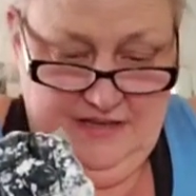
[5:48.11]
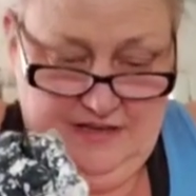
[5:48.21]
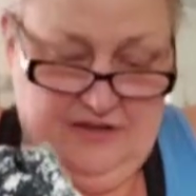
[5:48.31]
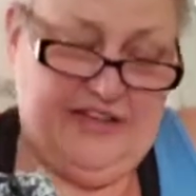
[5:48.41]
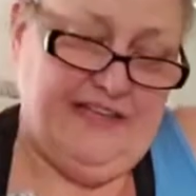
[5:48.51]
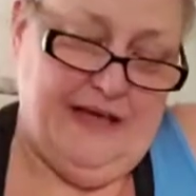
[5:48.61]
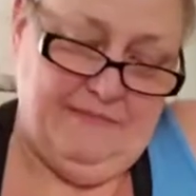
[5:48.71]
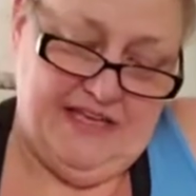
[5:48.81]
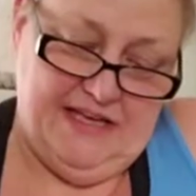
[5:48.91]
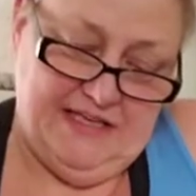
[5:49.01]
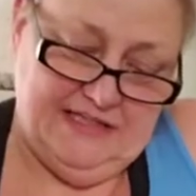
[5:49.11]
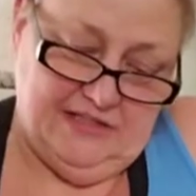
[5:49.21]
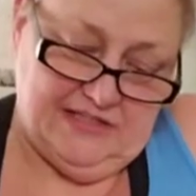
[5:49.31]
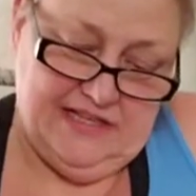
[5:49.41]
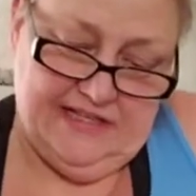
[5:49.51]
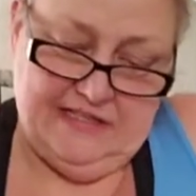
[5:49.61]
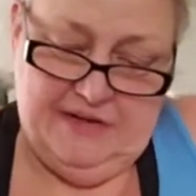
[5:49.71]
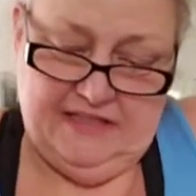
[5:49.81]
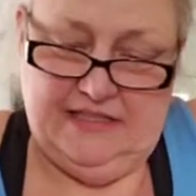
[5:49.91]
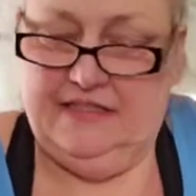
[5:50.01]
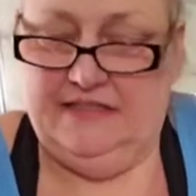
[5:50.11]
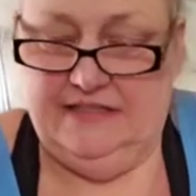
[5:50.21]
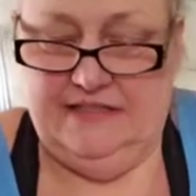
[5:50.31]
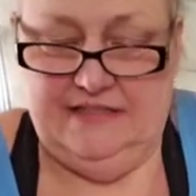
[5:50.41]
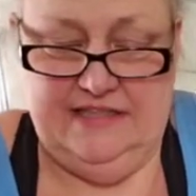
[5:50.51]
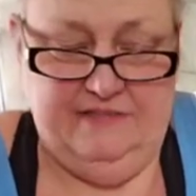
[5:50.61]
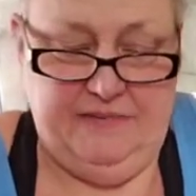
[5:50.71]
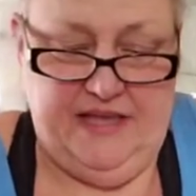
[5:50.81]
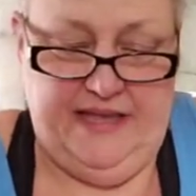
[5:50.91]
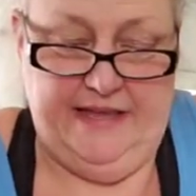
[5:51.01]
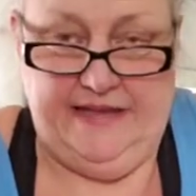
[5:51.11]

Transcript: Okay, yeah, it looks like it's about the consistency of paint.